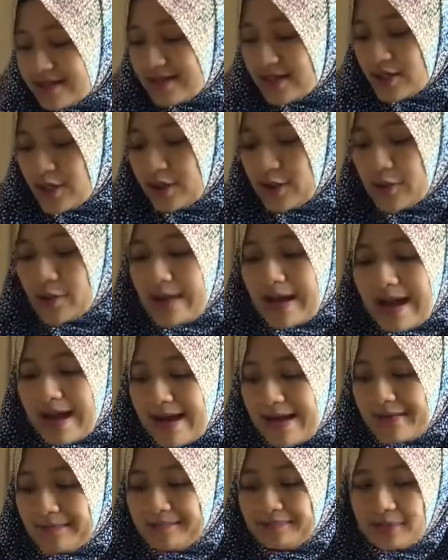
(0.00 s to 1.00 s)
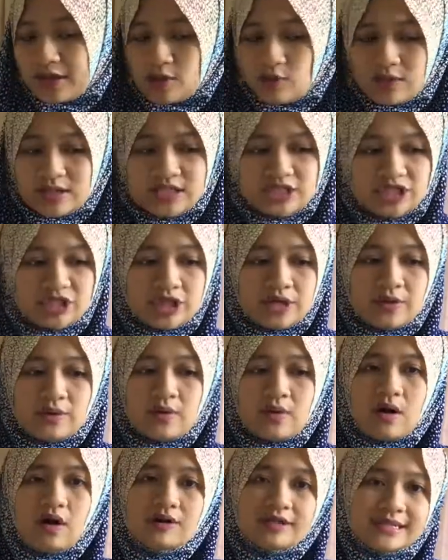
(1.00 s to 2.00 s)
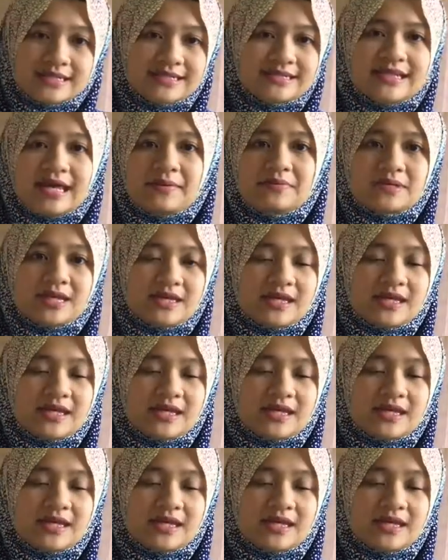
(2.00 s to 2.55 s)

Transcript: So um, once you know all the steps,